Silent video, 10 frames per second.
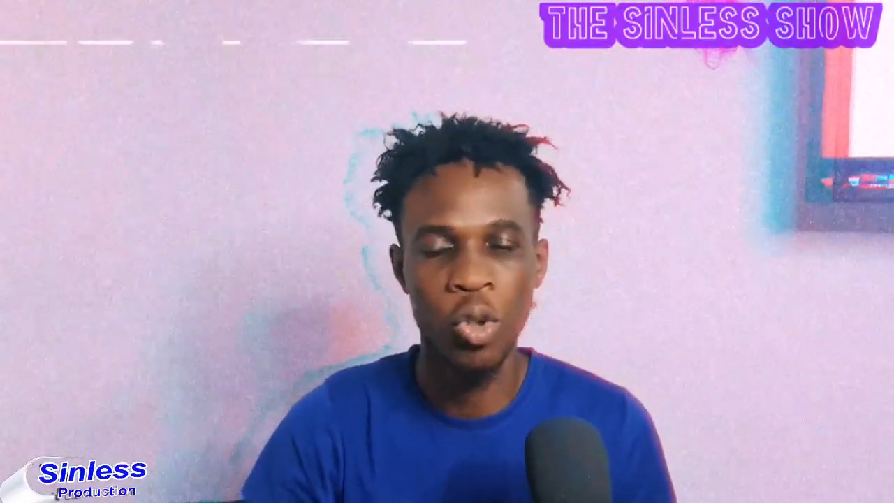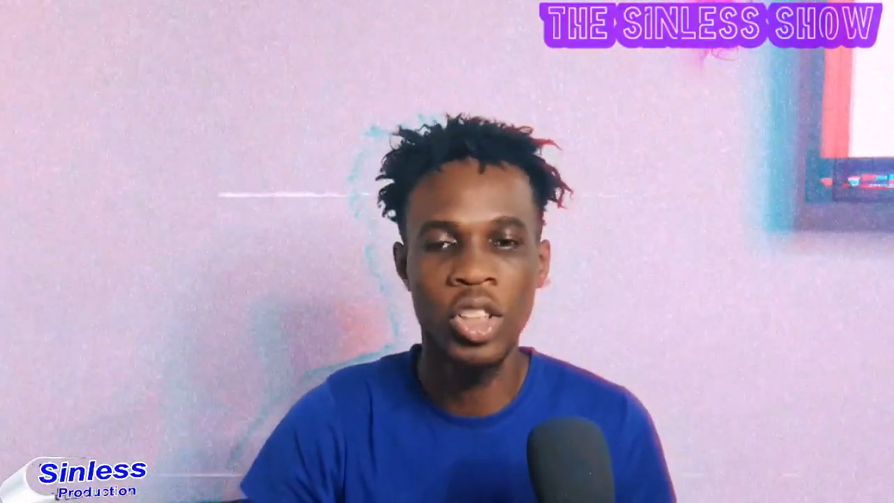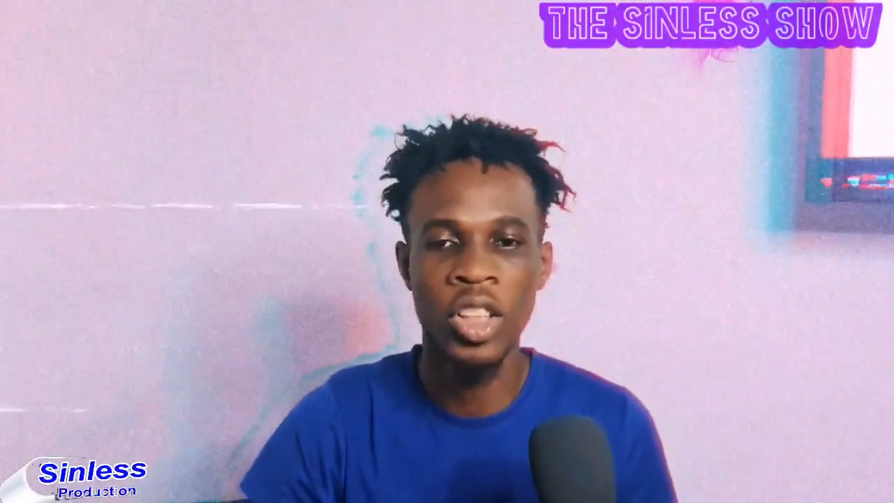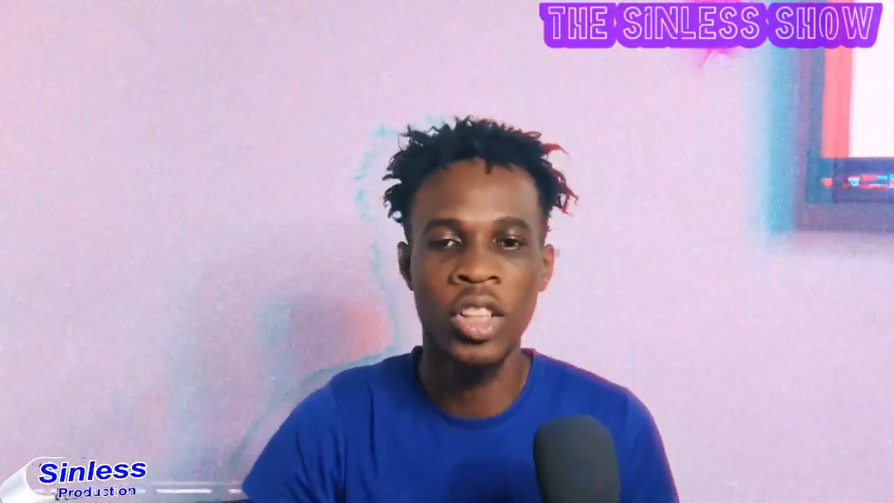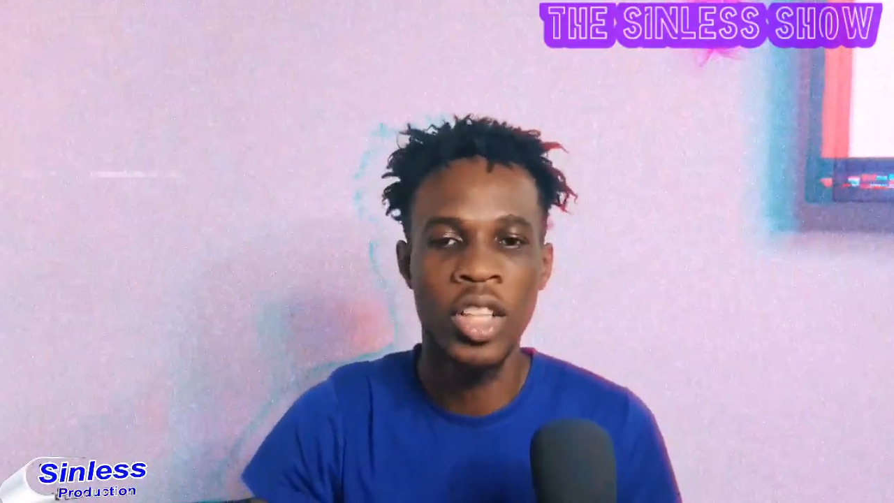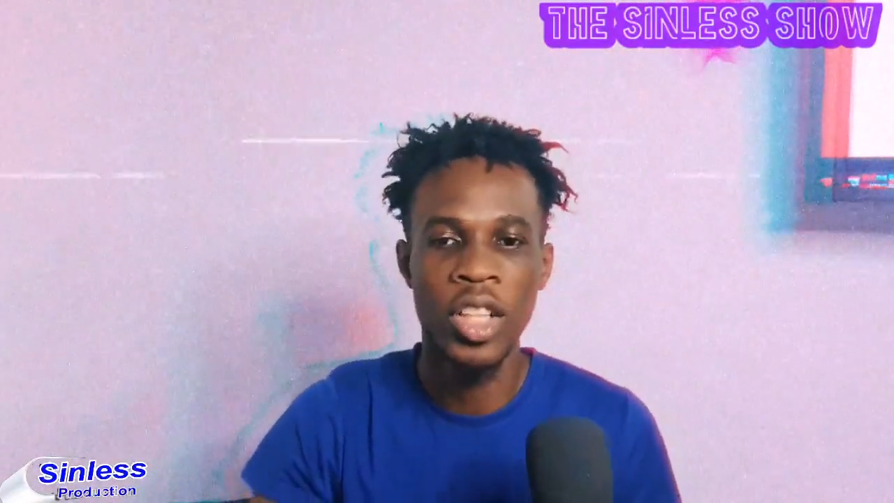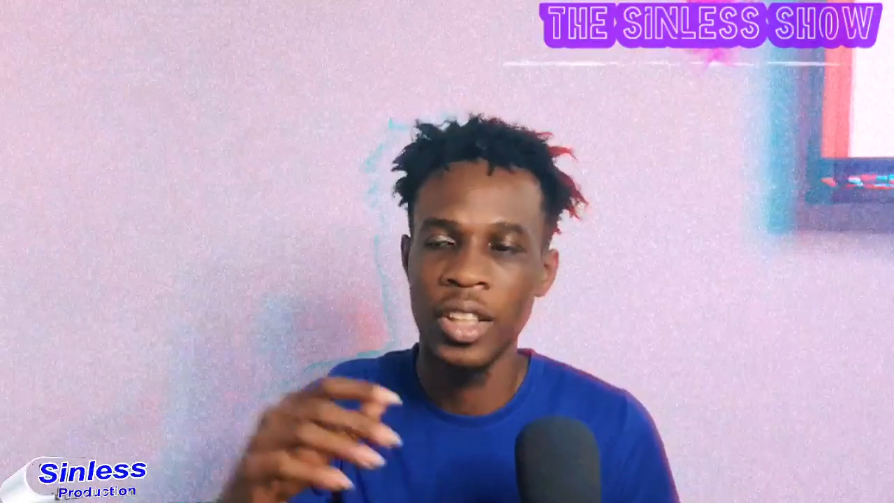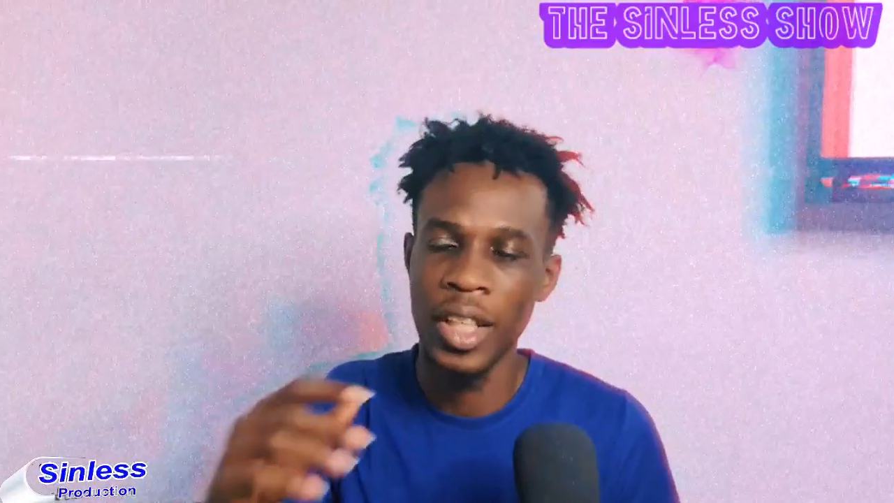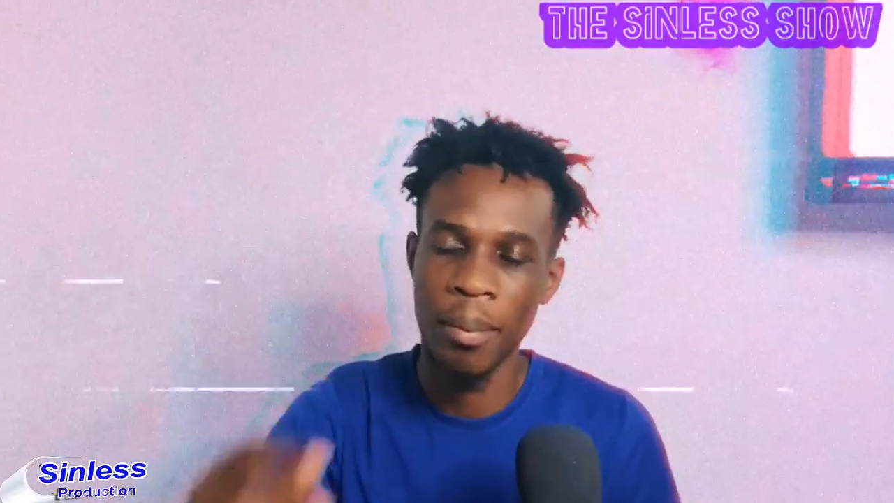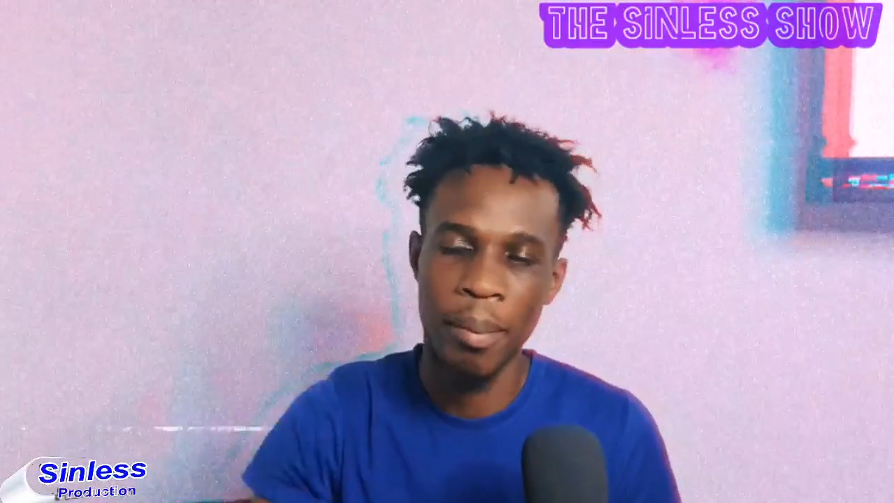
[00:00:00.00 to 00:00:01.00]
or
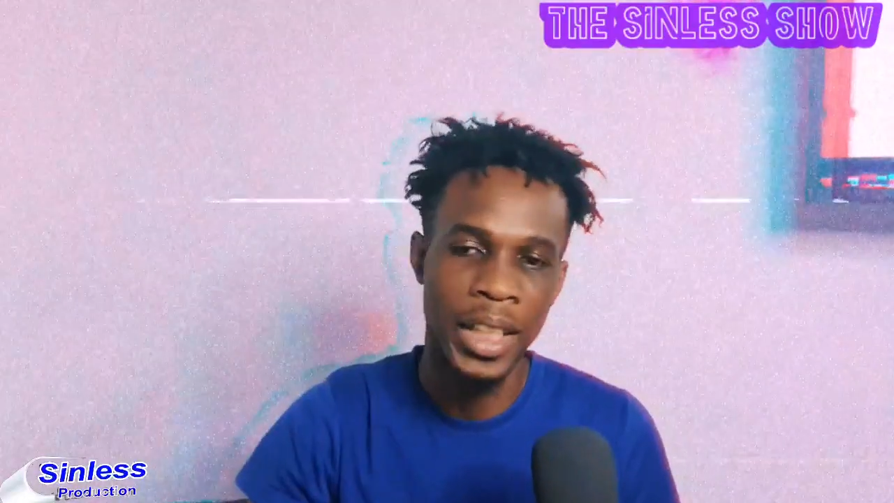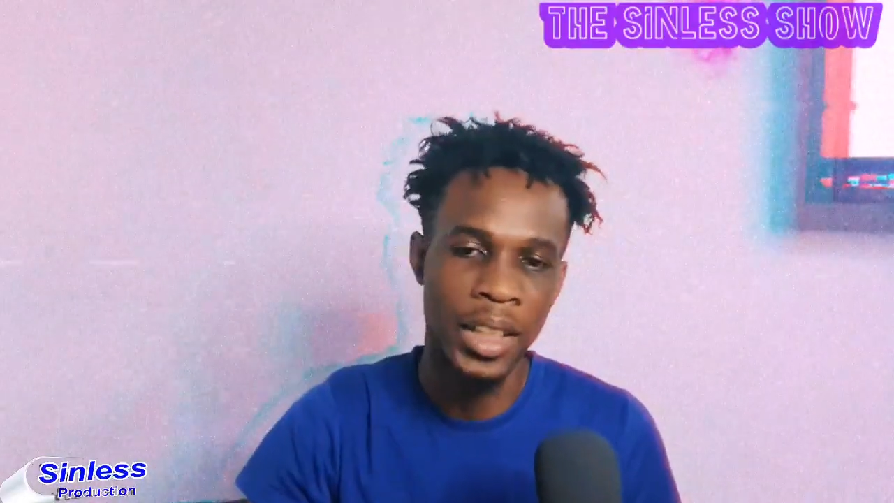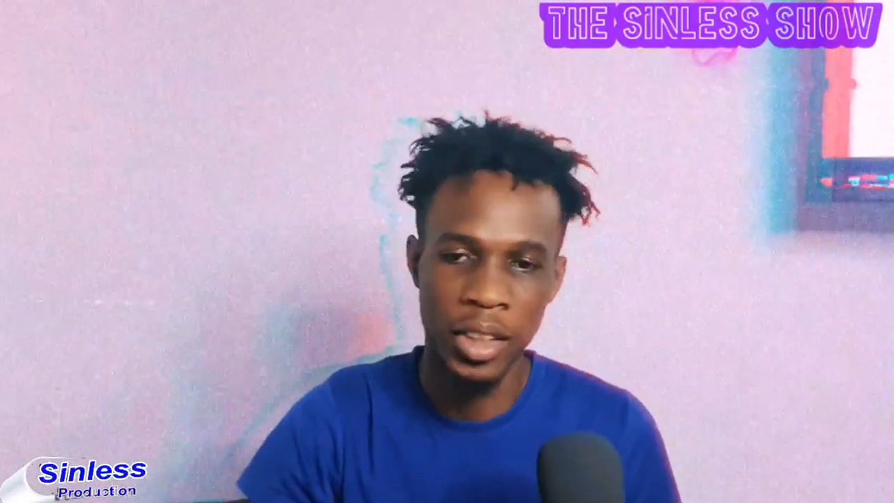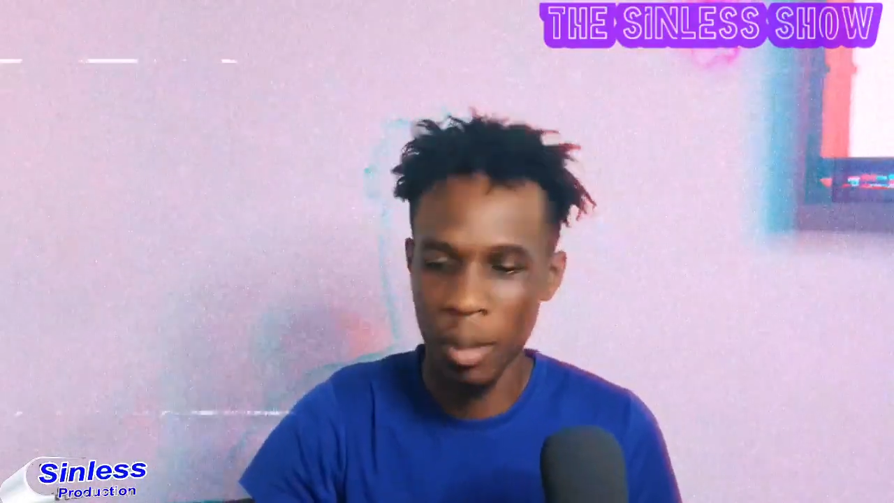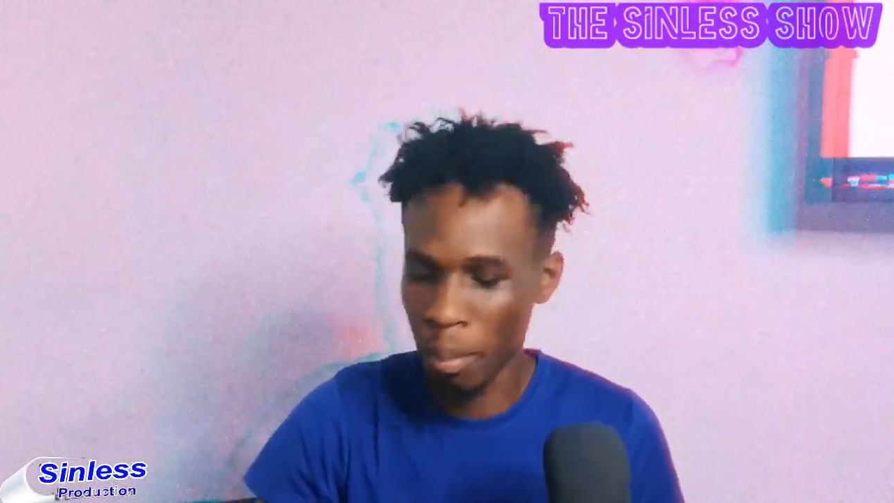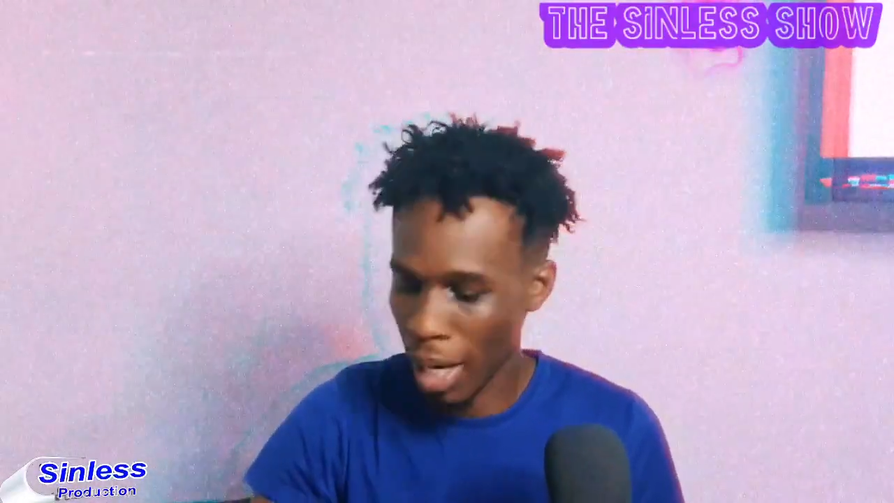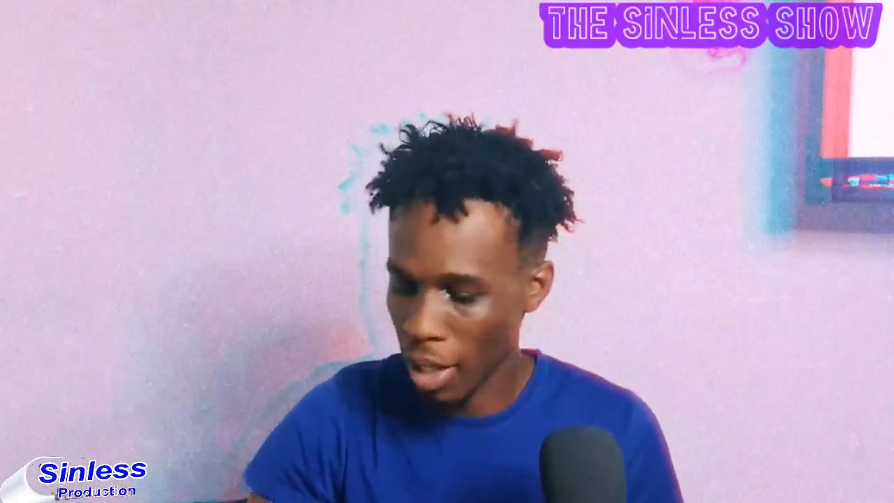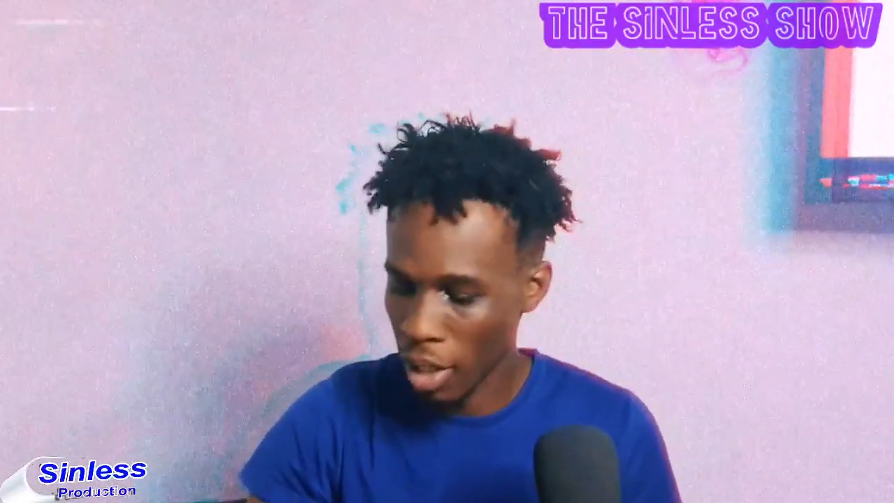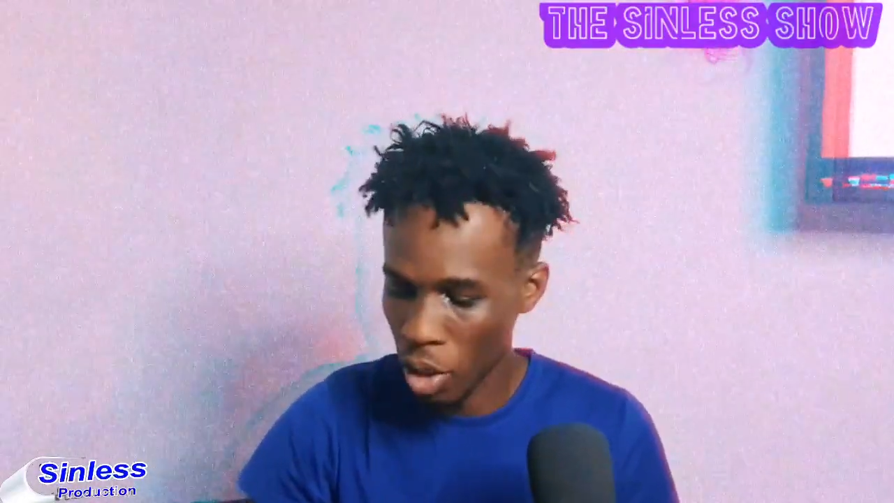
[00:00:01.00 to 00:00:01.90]
whenever you want to do it,